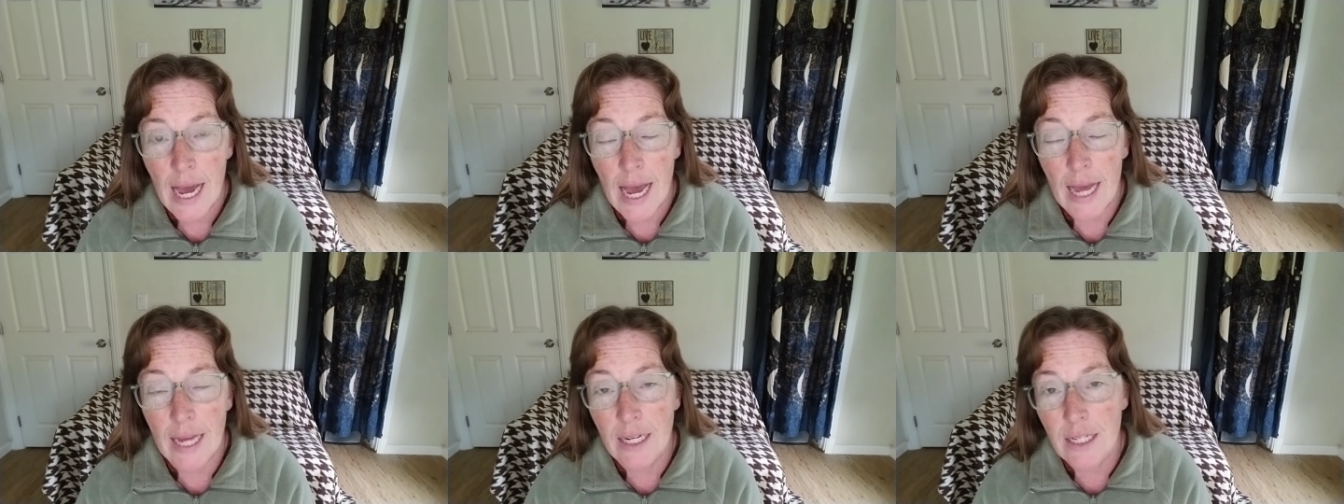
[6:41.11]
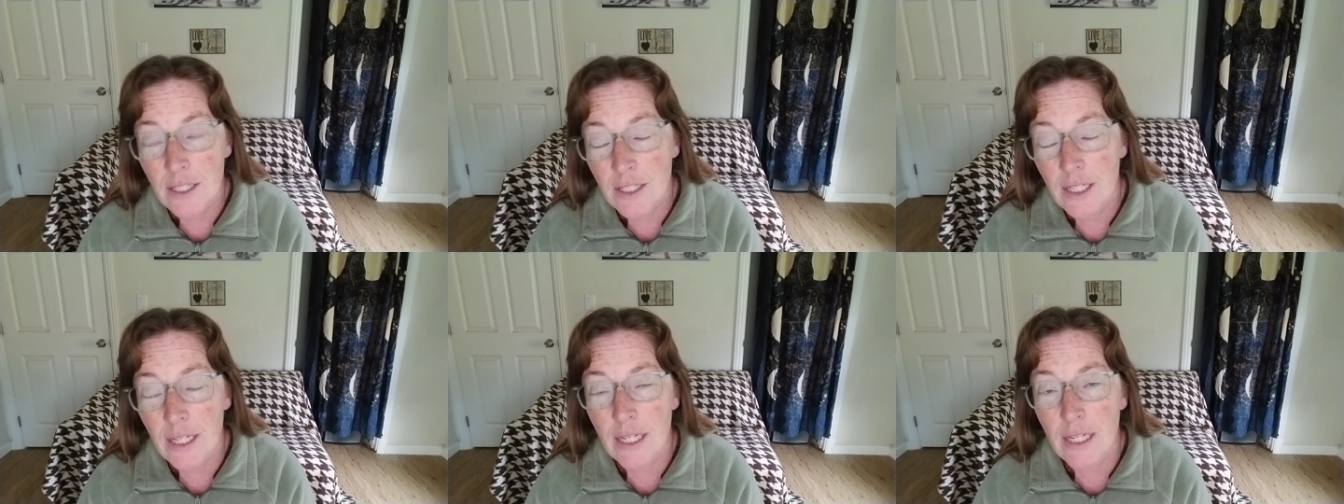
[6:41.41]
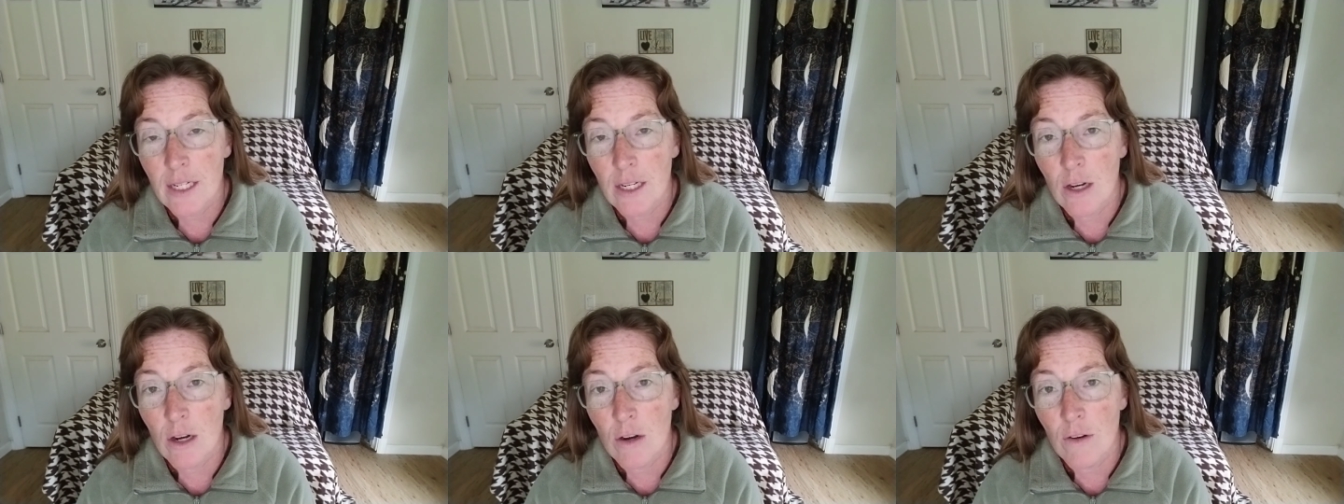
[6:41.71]
and a
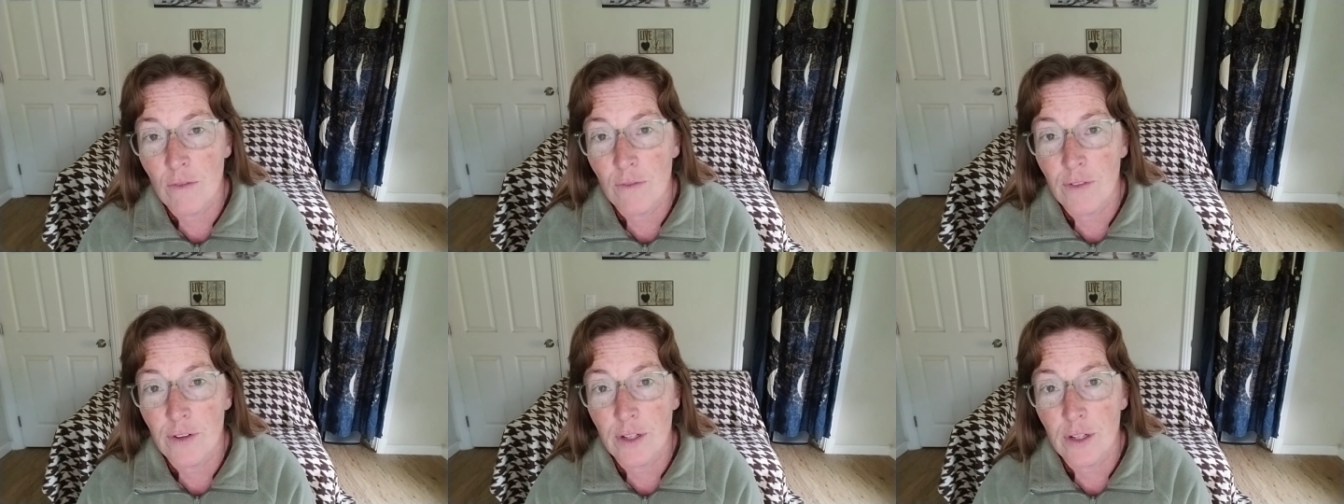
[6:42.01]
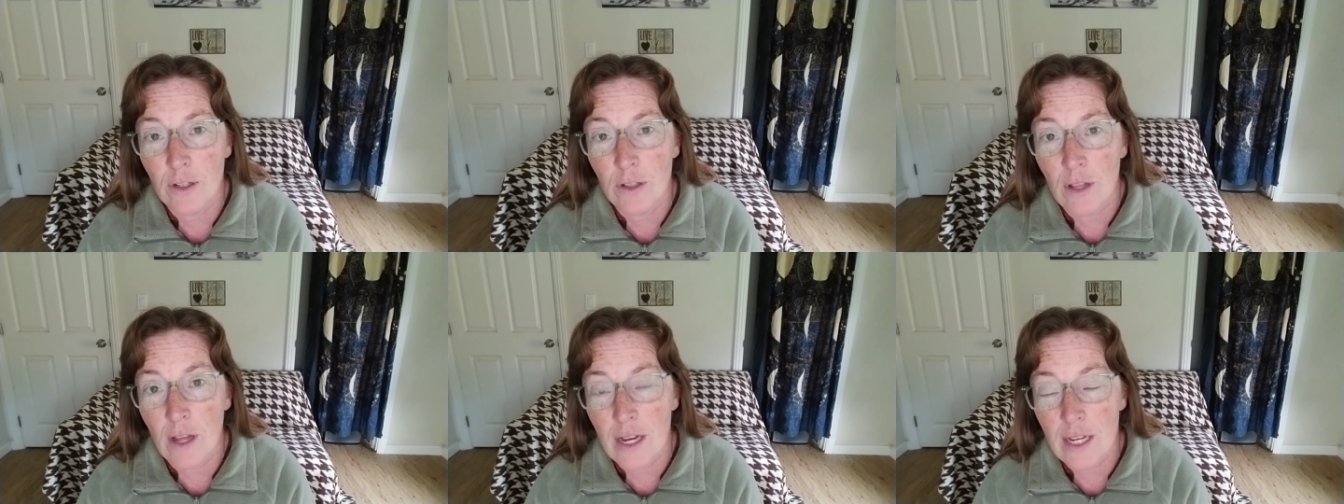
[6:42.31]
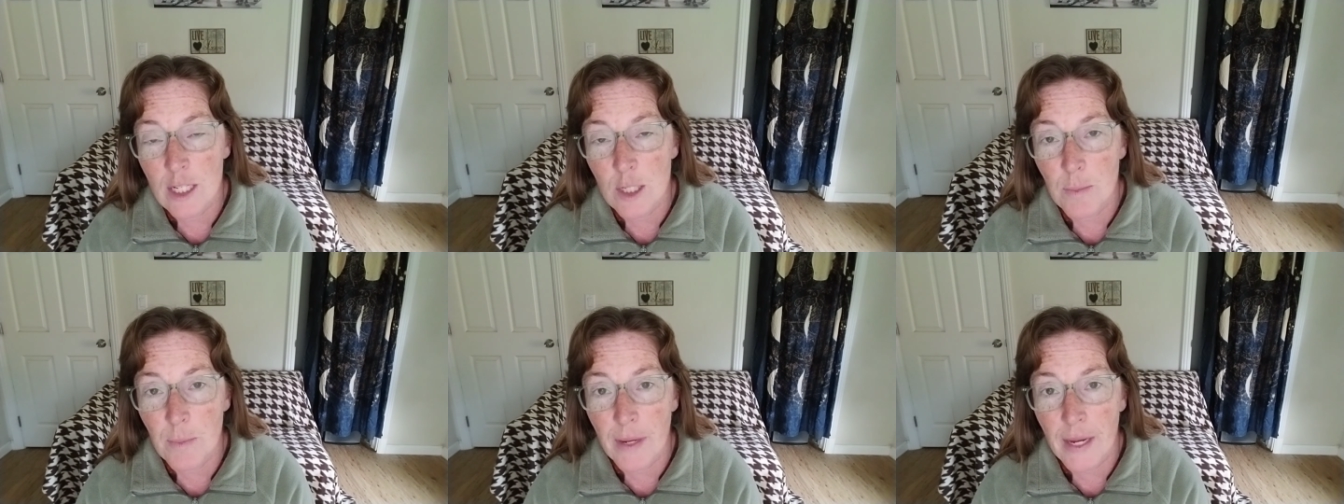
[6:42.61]
ticket home for your
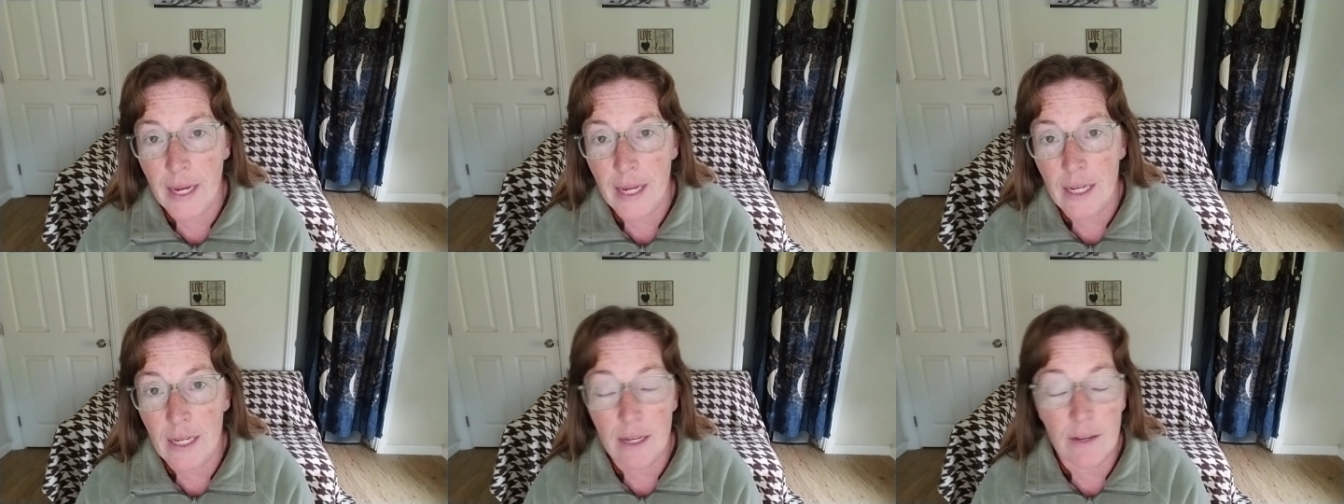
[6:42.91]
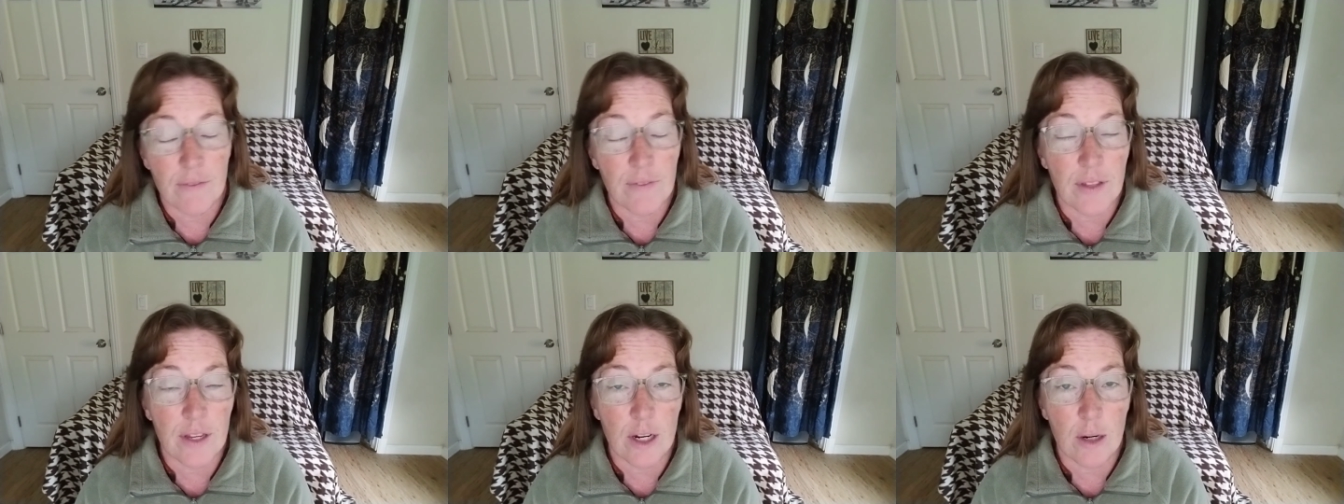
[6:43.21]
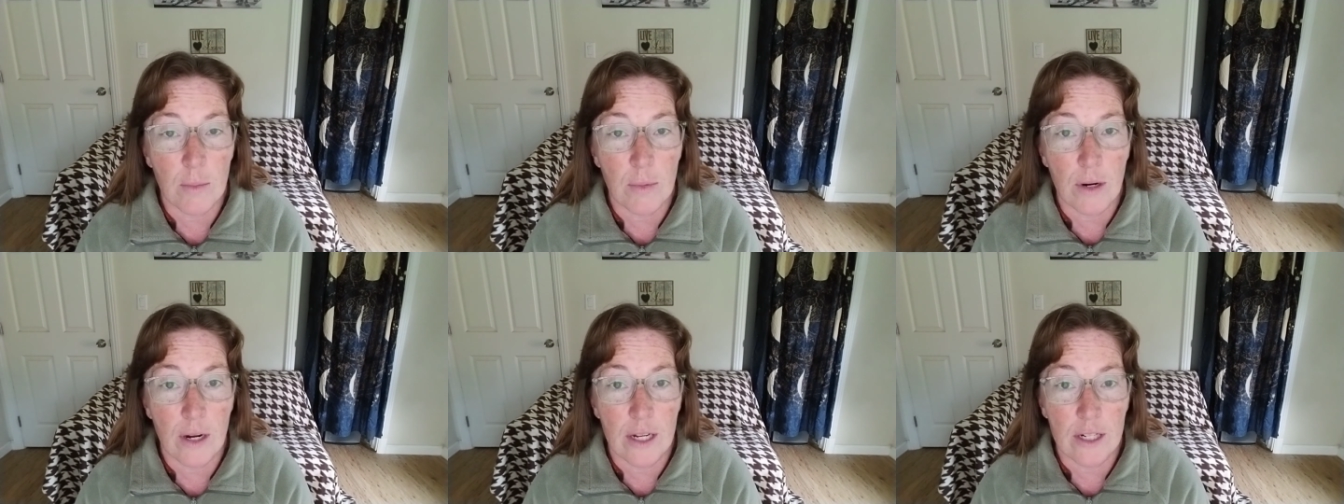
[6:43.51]
lost pet if they
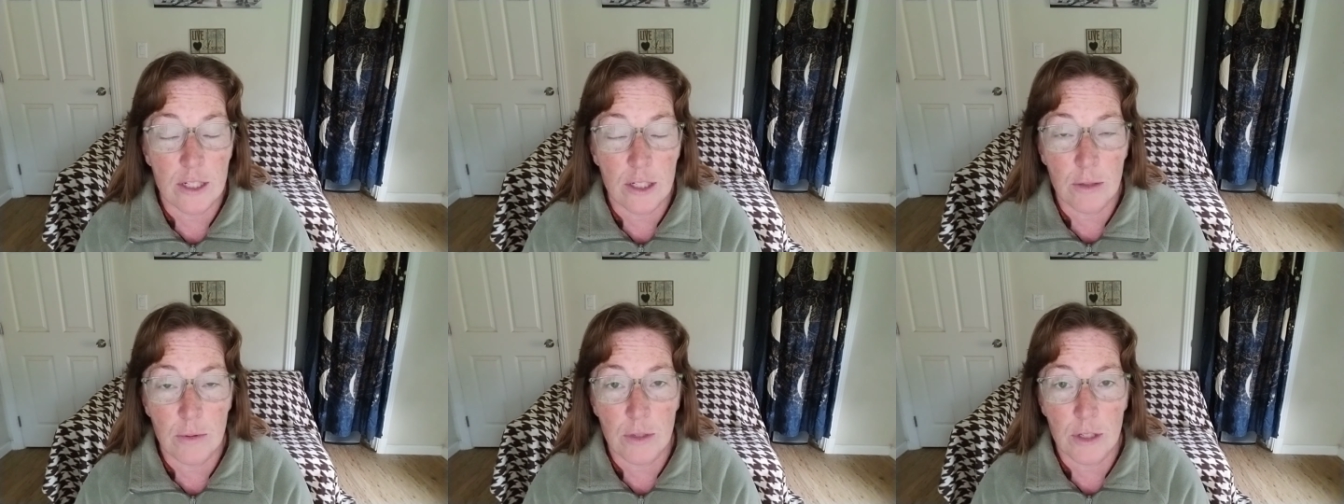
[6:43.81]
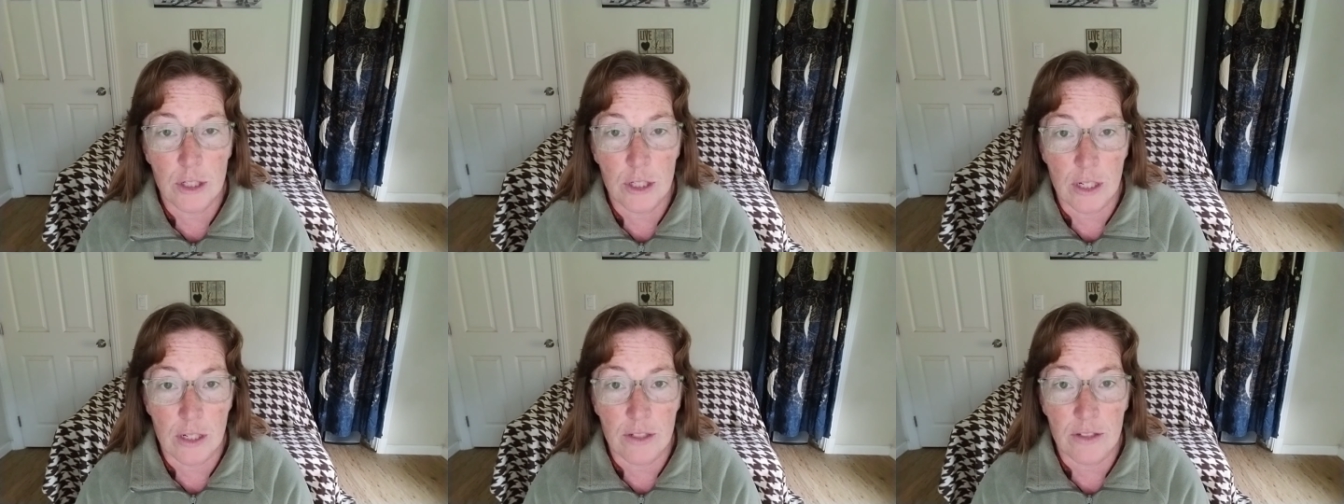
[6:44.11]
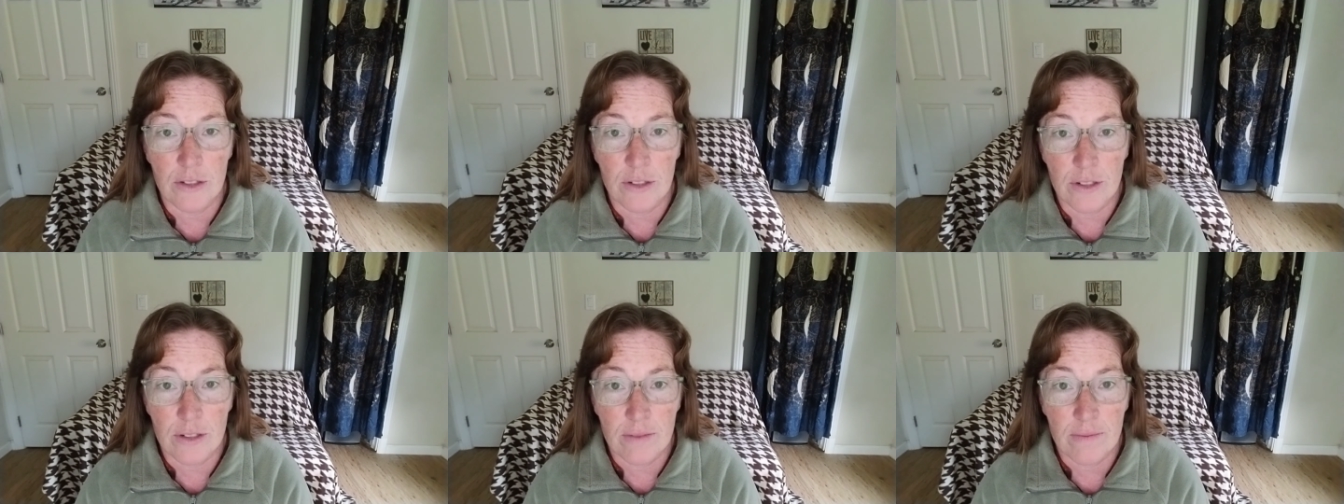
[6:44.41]
are brought to a
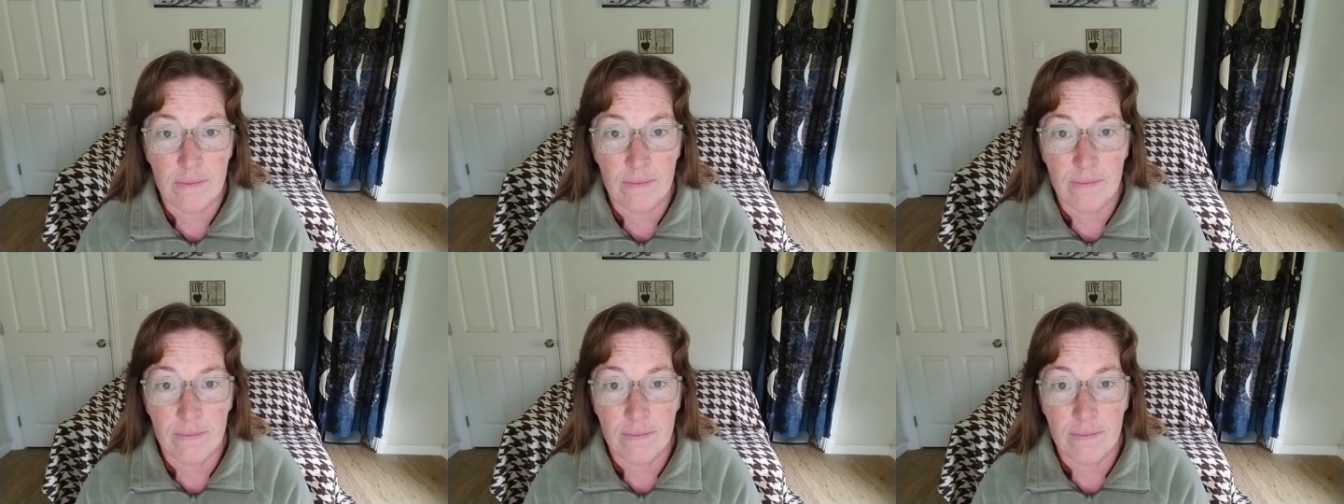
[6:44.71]
shelter.